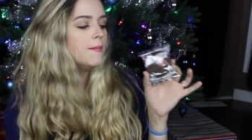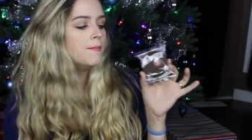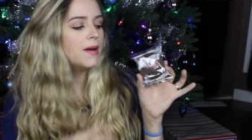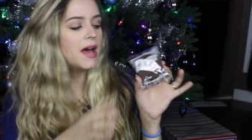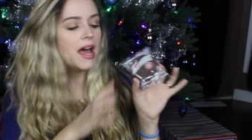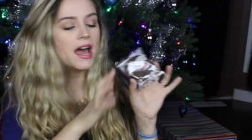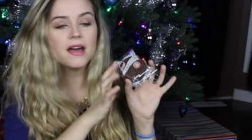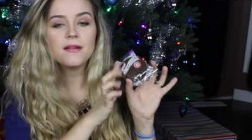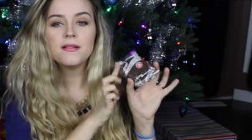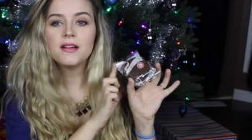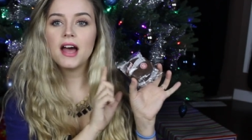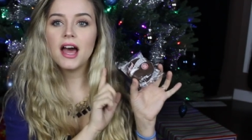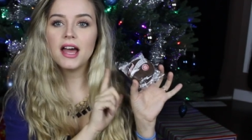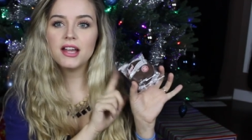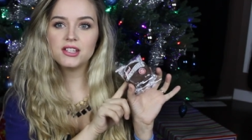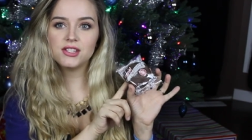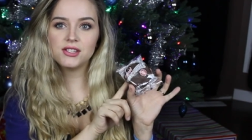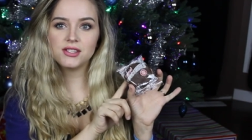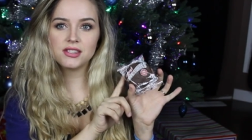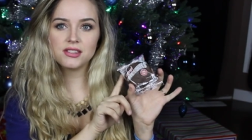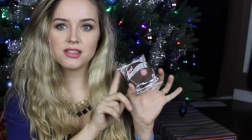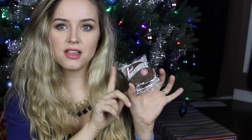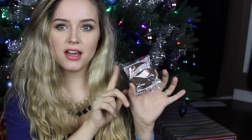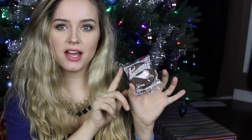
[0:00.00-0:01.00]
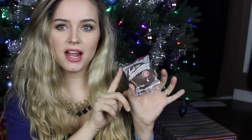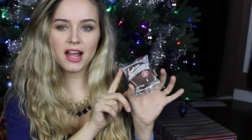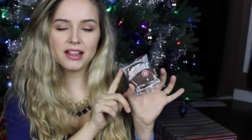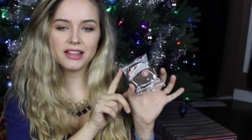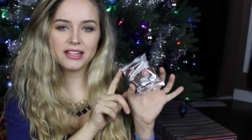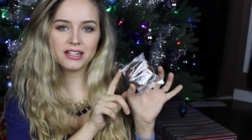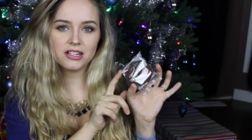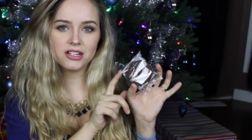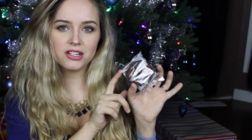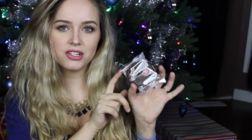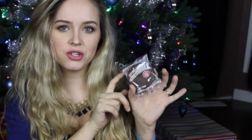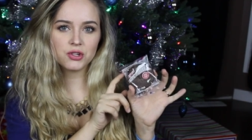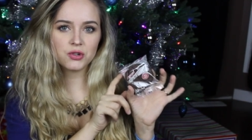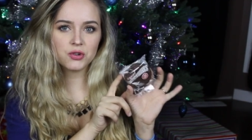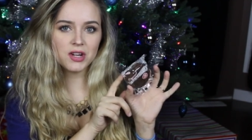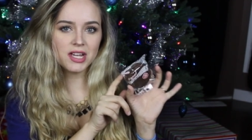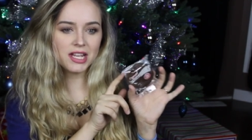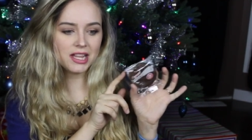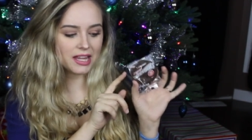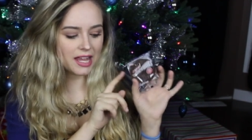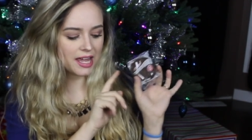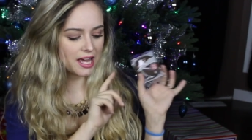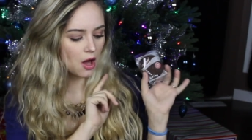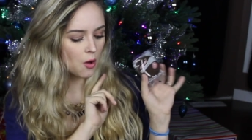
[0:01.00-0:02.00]
but I just thought a little
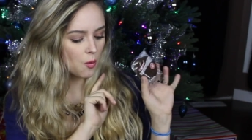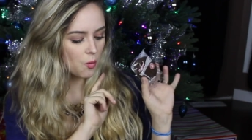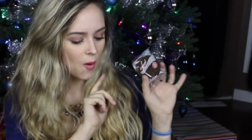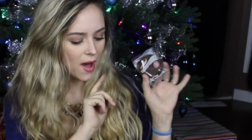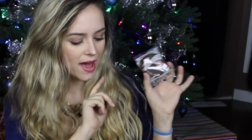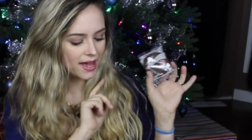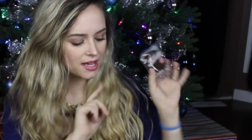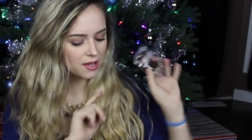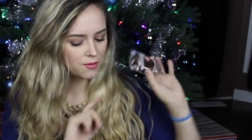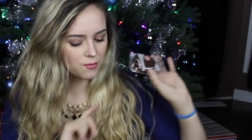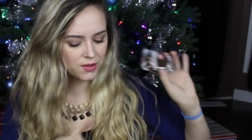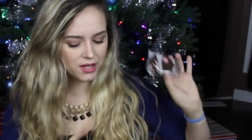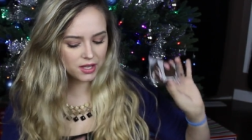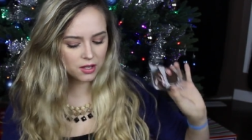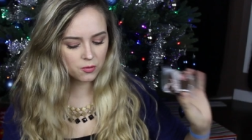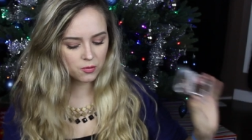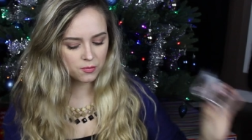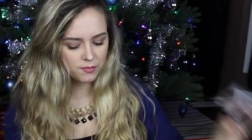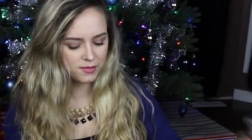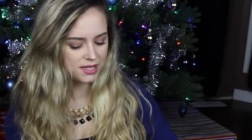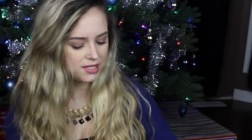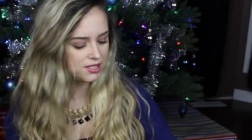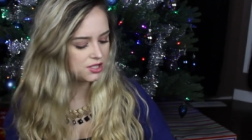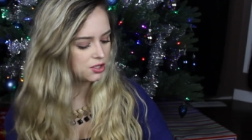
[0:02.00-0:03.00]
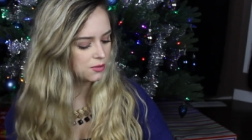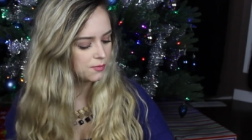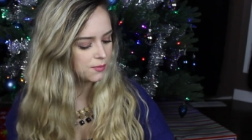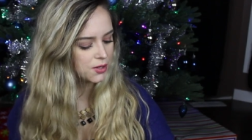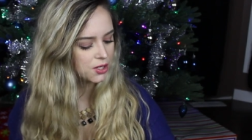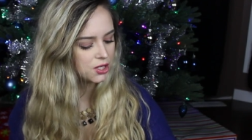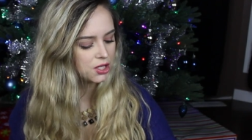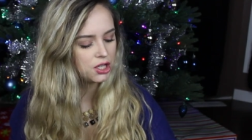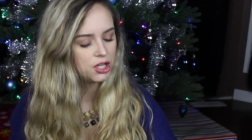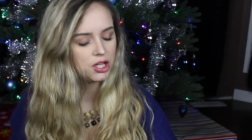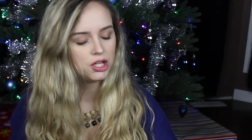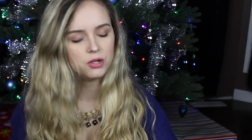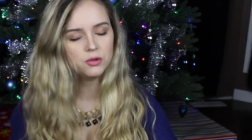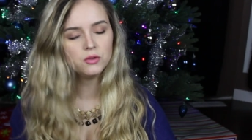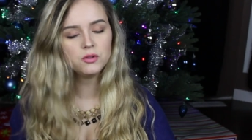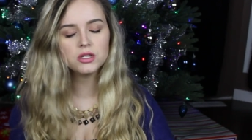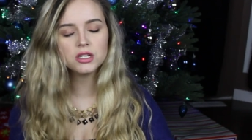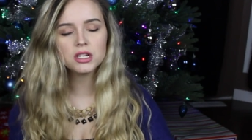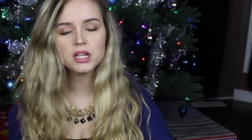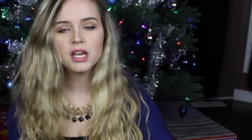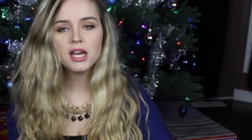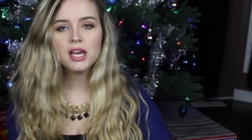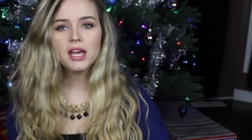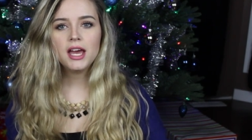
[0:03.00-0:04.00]
treat like a wagon wheel would be super
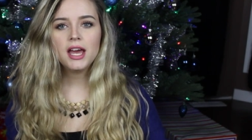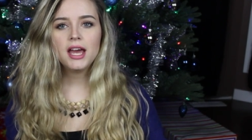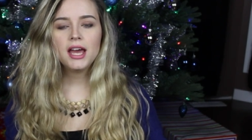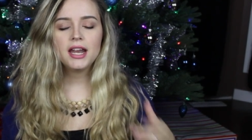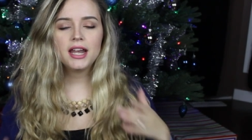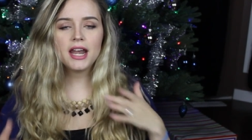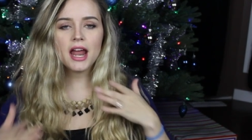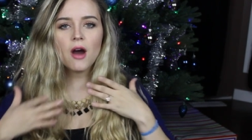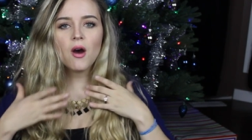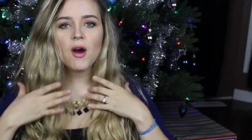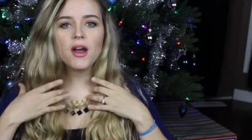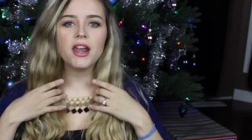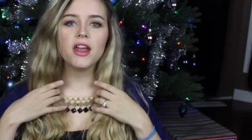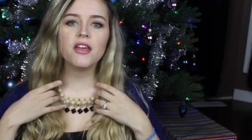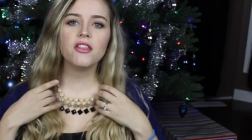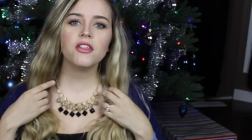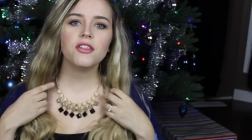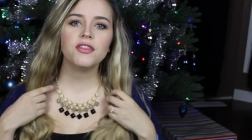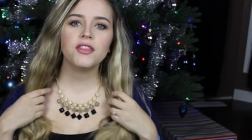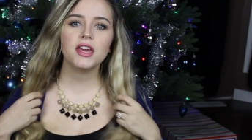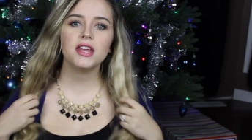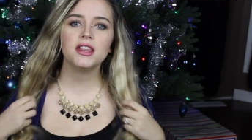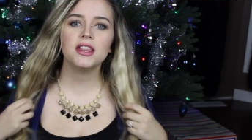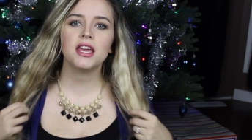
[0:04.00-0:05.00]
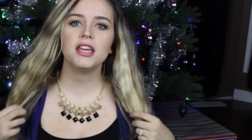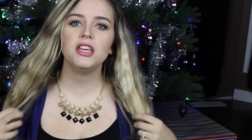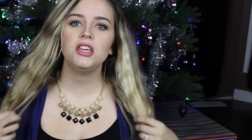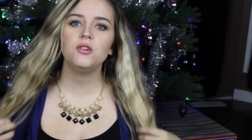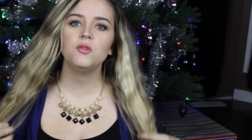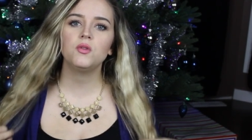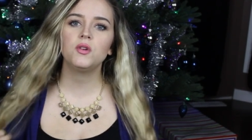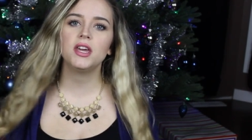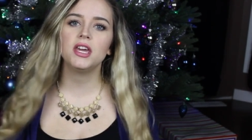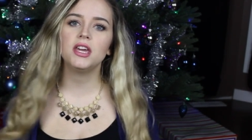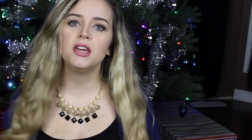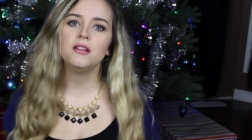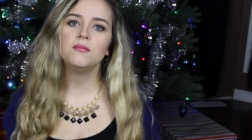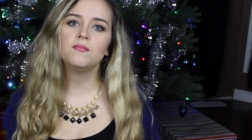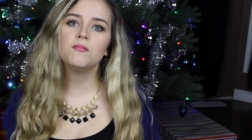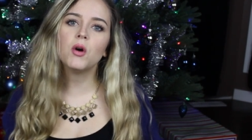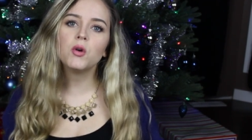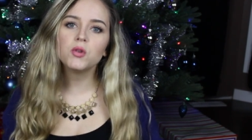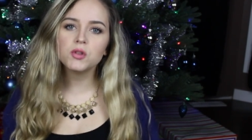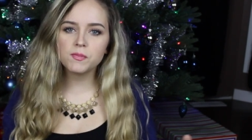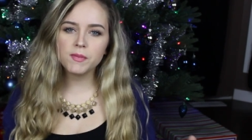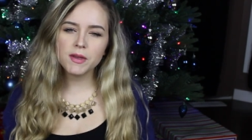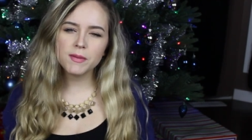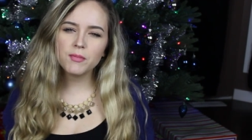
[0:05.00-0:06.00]
cute. Now another thing that you can,
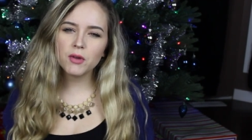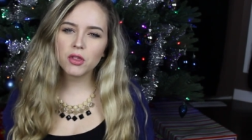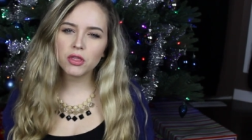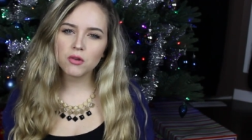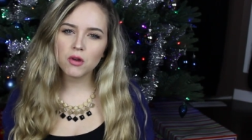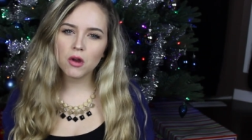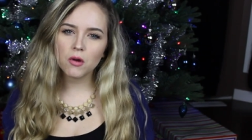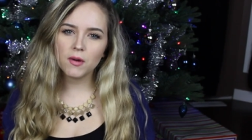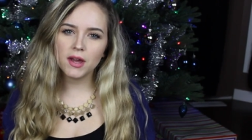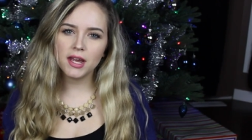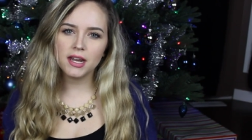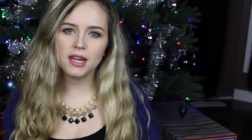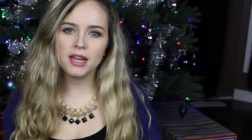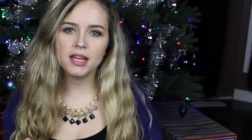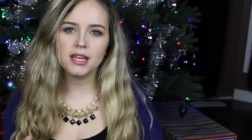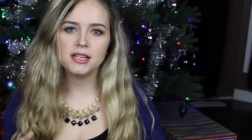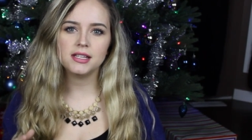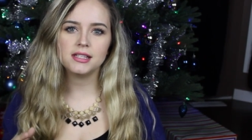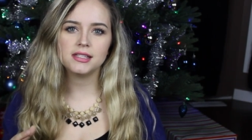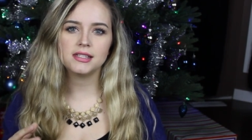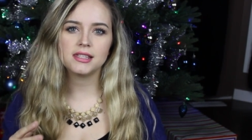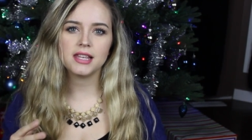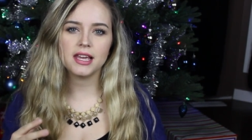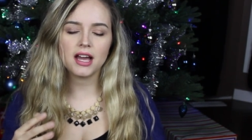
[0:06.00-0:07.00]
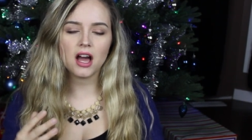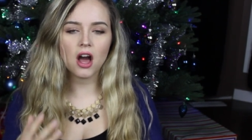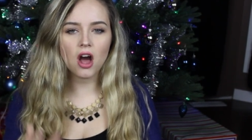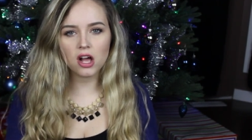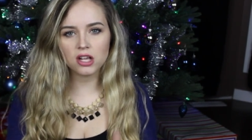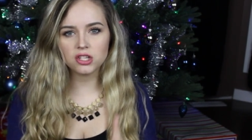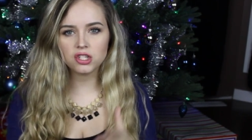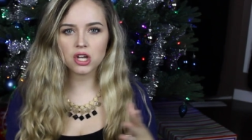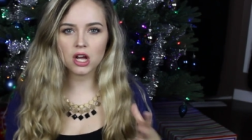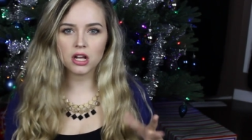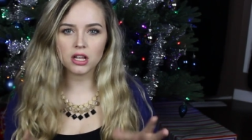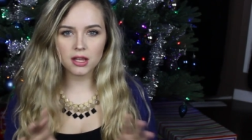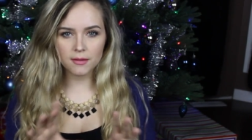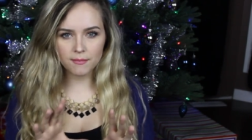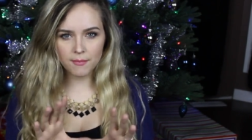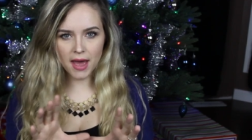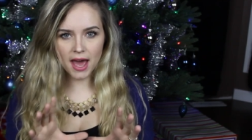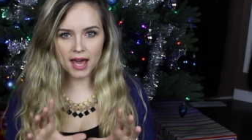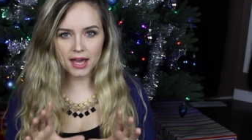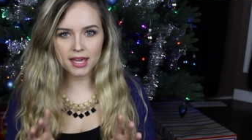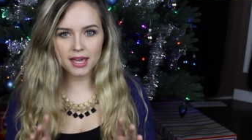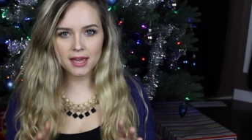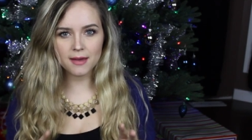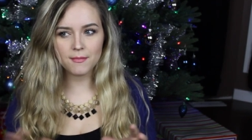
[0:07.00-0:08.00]
most people throw in is like a hot chocolate
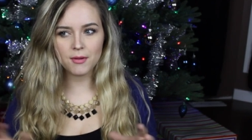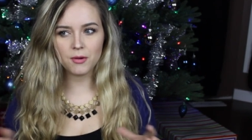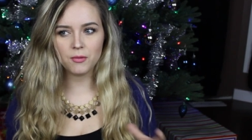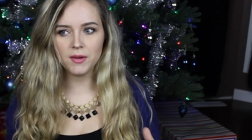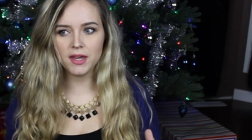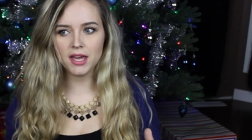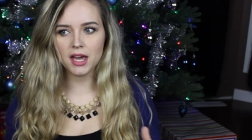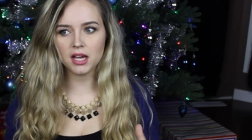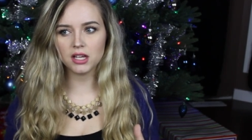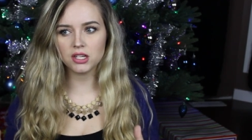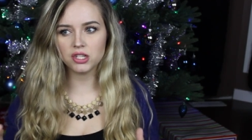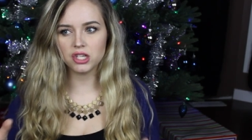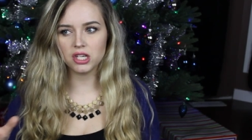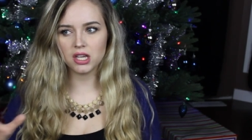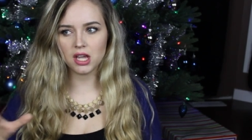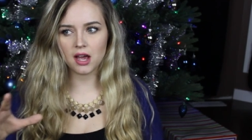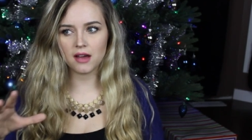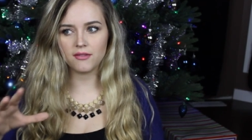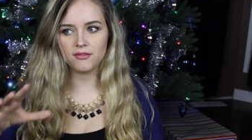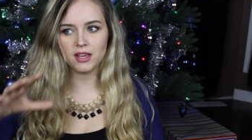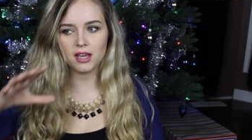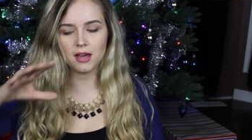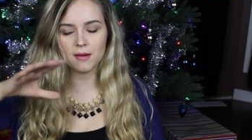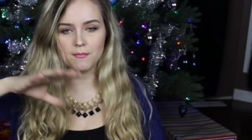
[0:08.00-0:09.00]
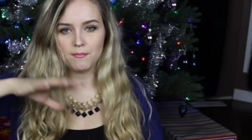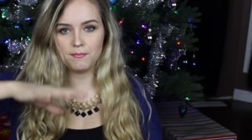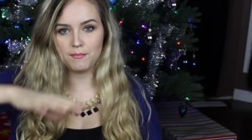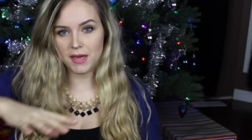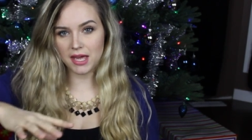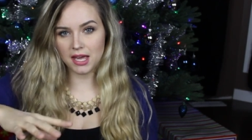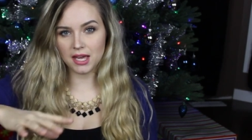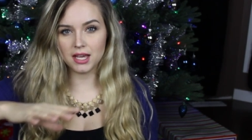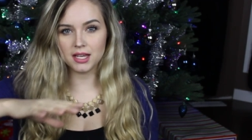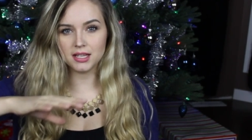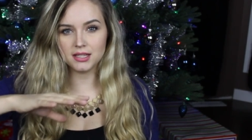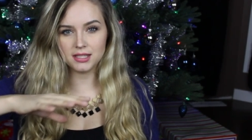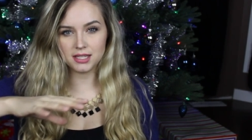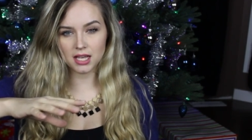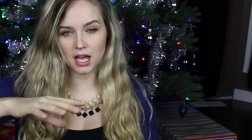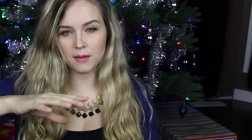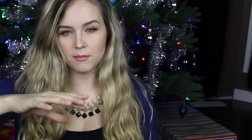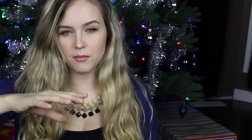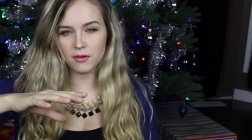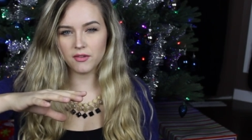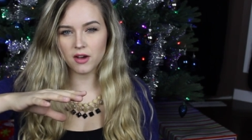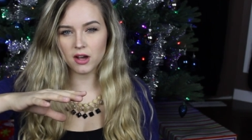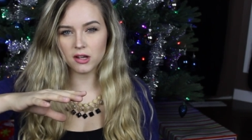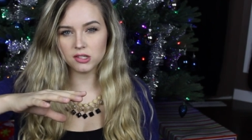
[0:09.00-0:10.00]
packet, but we actually have like a big
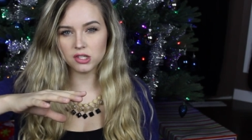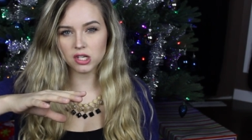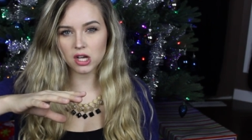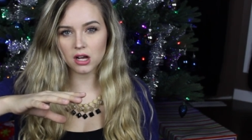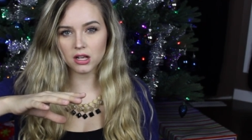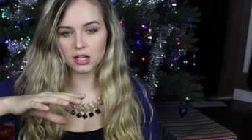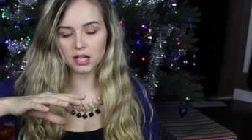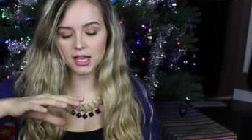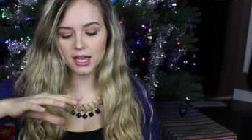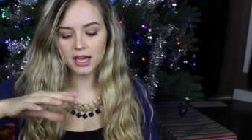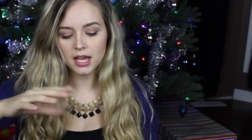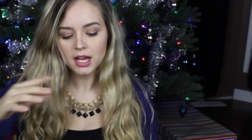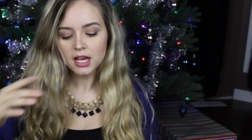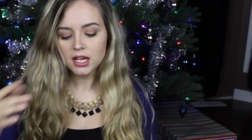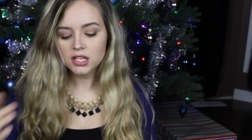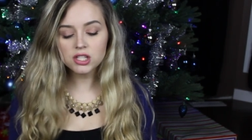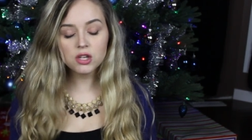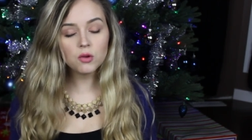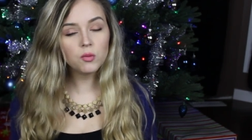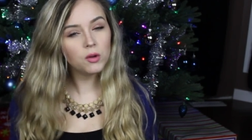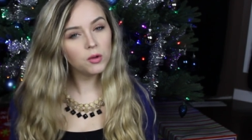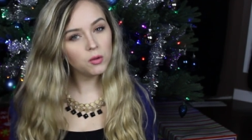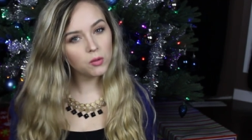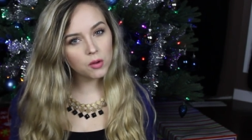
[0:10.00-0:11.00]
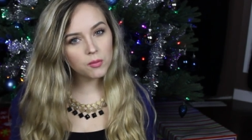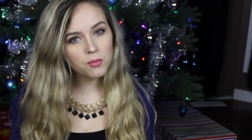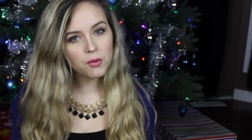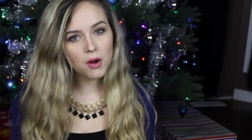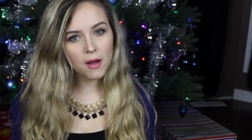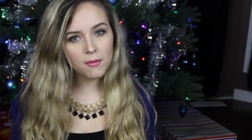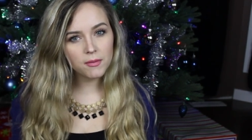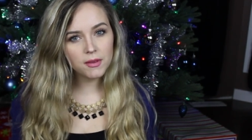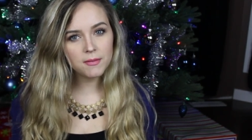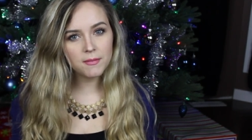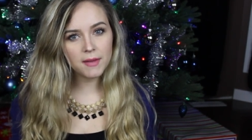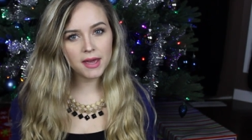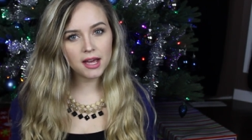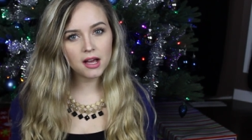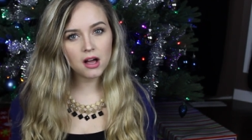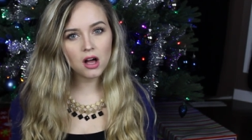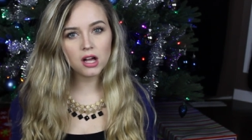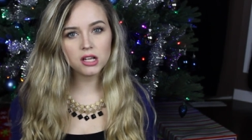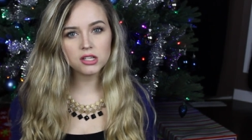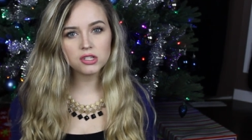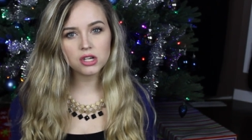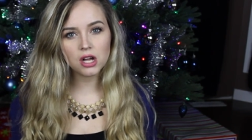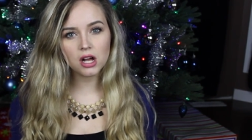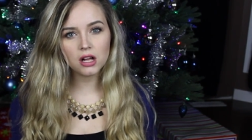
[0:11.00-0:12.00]
tub of hot chocolate, so we will probably make
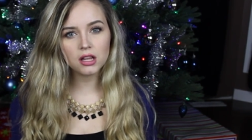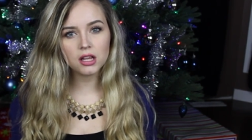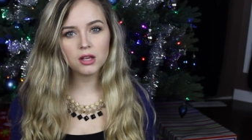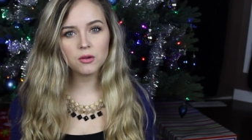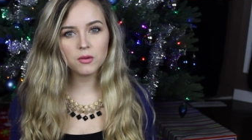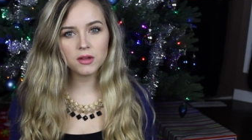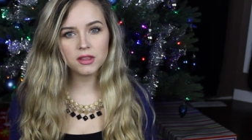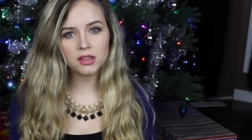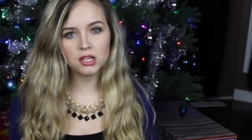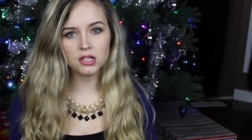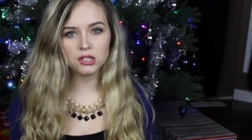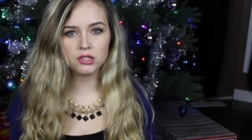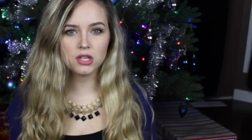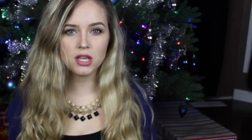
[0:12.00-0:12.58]
hot chocolate with it